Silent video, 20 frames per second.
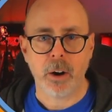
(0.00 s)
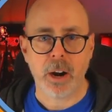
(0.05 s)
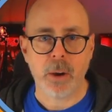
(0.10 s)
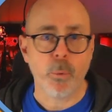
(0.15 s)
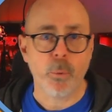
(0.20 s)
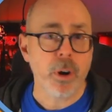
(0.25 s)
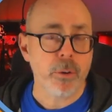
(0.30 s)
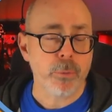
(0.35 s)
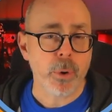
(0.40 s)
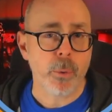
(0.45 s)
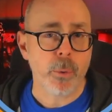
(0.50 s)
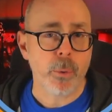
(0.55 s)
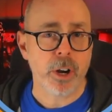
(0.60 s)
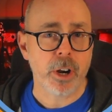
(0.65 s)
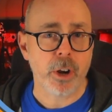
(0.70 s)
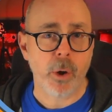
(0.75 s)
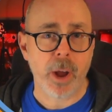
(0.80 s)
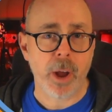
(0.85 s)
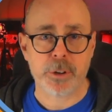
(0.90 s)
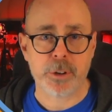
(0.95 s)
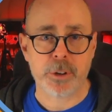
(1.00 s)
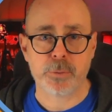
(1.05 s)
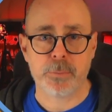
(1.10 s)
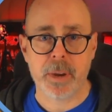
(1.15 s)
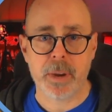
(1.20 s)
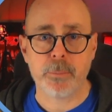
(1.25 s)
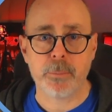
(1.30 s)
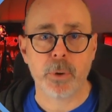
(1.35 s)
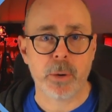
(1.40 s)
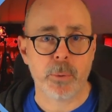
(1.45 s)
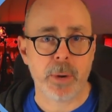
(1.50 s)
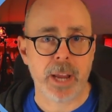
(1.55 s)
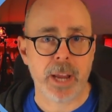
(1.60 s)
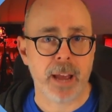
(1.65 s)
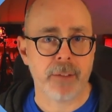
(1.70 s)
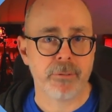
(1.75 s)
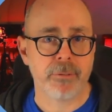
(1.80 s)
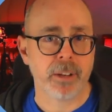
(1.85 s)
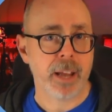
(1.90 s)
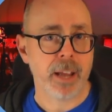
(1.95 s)
All right, what if we want to know how much memory
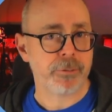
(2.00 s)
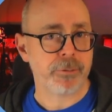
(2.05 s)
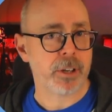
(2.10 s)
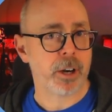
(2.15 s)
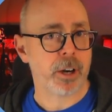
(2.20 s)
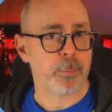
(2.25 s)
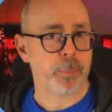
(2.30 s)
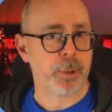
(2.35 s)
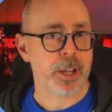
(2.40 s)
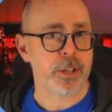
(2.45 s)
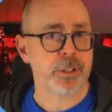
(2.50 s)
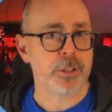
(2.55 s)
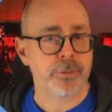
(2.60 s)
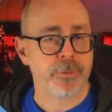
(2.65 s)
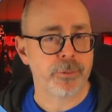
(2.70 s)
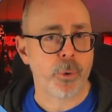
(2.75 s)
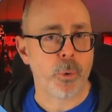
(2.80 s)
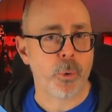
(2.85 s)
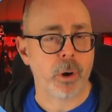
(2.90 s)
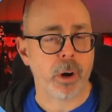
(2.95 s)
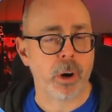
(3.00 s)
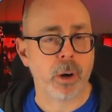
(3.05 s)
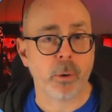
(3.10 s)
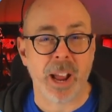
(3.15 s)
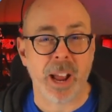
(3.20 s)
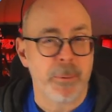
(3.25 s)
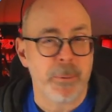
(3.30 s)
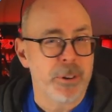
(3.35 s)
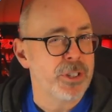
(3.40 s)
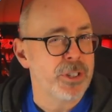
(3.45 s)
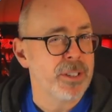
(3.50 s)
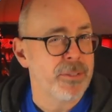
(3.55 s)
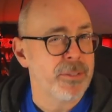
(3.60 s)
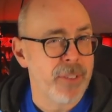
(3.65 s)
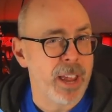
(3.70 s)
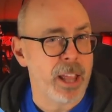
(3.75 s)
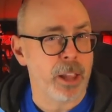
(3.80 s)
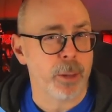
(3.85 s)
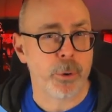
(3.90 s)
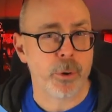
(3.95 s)
we have left in our plus four? How much is
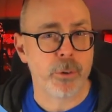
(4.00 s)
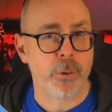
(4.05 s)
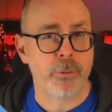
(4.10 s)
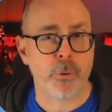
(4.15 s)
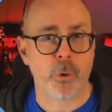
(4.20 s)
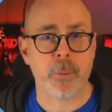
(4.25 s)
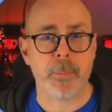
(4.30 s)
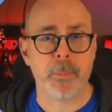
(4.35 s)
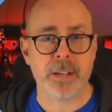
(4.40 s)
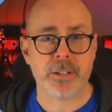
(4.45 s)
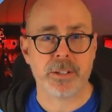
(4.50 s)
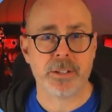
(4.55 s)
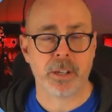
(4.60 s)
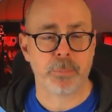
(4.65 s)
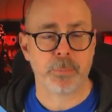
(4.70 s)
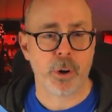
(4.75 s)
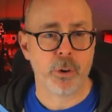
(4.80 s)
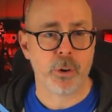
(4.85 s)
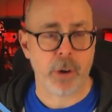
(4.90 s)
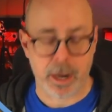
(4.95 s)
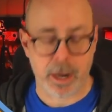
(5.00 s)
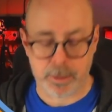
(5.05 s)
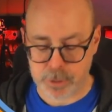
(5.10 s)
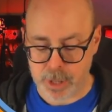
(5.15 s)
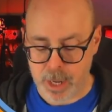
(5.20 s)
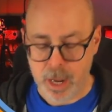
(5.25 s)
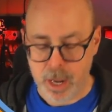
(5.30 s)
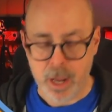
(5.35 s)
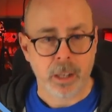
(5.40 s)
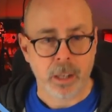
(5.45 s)
available for basic programs?